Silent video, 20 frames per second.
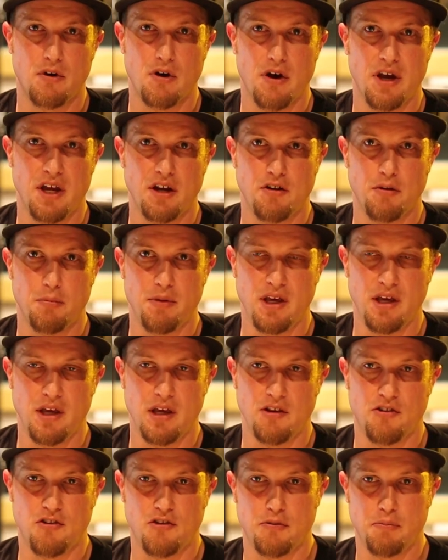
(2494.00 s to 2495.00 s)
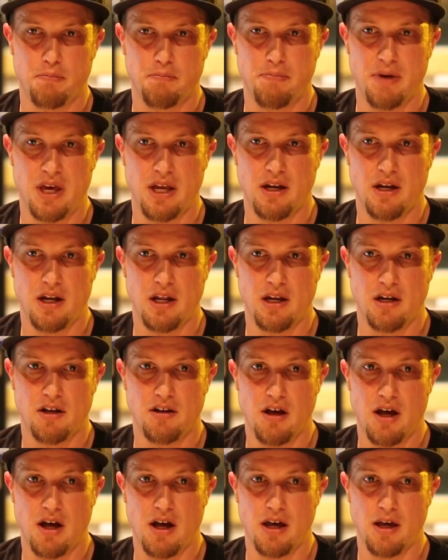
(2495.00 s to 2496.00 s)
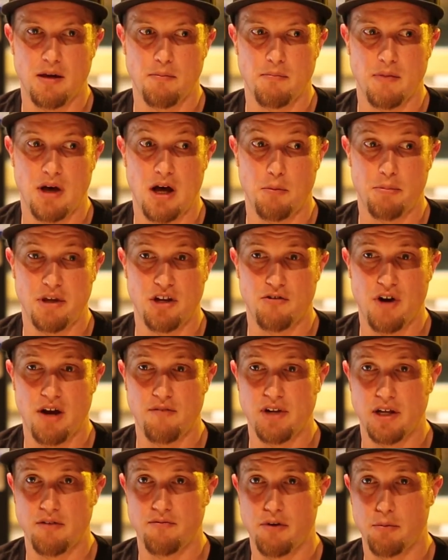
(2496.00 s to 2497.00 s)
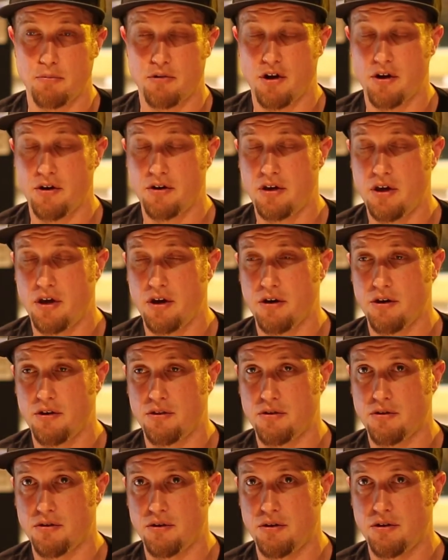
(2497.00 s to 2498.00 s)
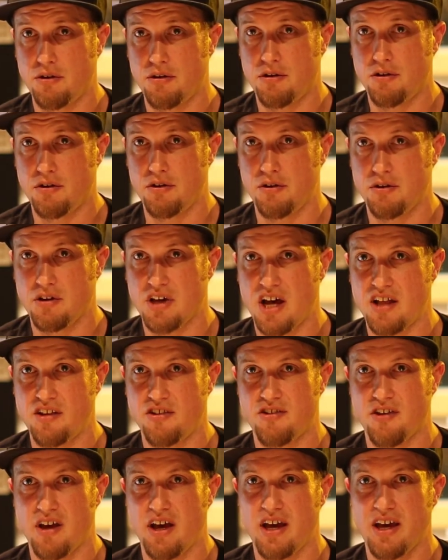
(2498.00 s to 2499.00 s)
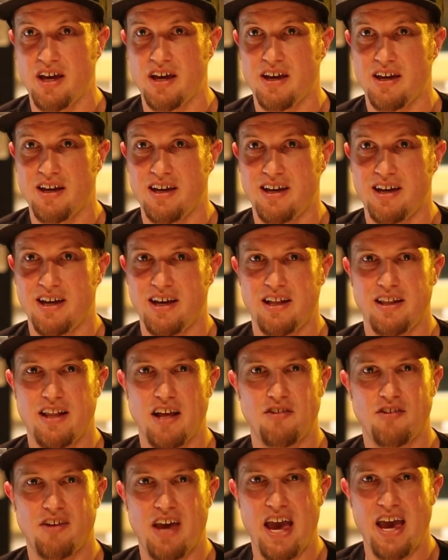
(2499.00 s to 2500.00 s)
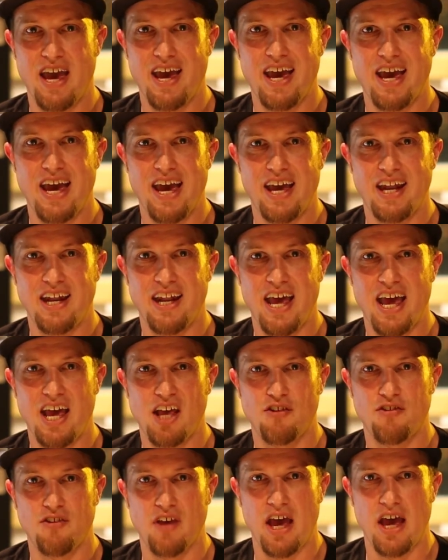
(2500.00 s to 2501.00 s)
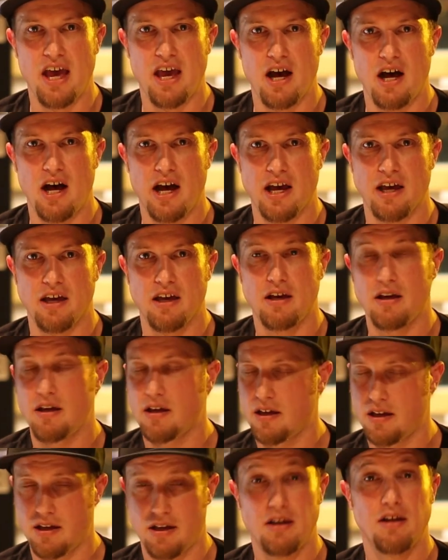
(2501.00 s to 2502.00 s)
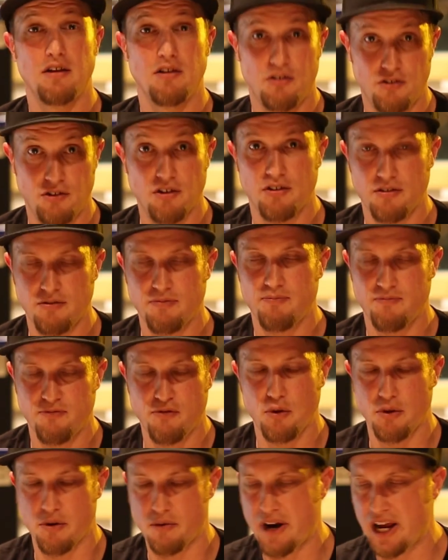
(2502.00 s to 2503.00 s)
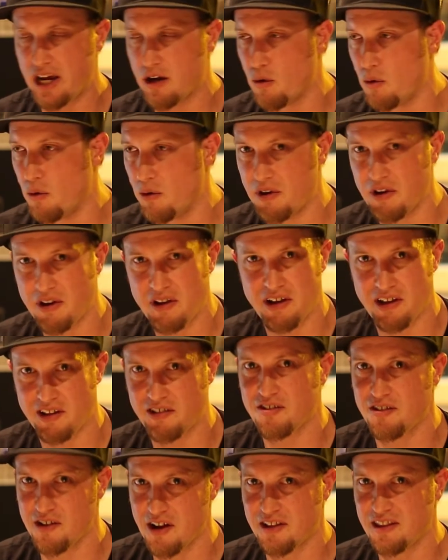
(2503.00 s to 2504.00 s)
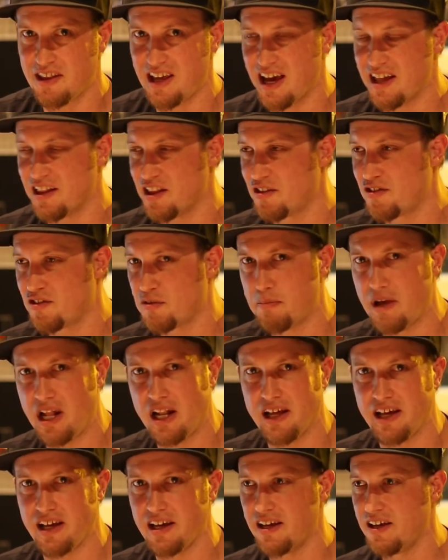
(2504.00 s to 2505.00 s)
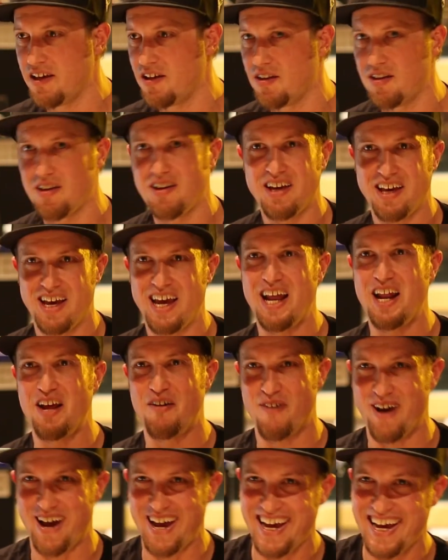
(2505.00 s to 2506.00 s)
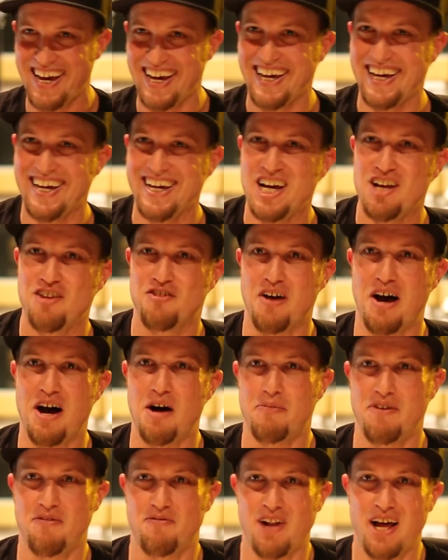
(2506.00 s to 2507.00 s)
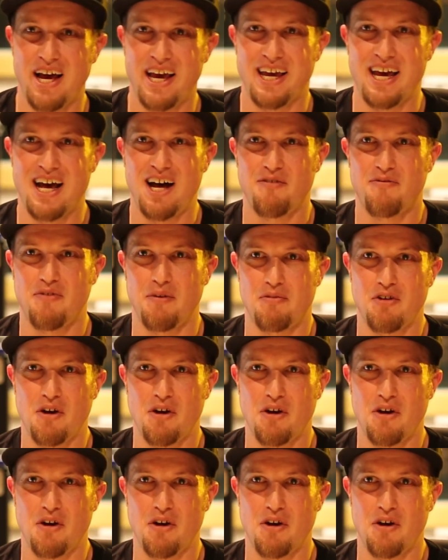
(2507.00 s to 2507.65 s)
going to be spending time. I'll be traveling from Tokyo through to Kansai. That's Kansai. Just for the record, it's not the other spelling. Anyway, so I'll be flying out from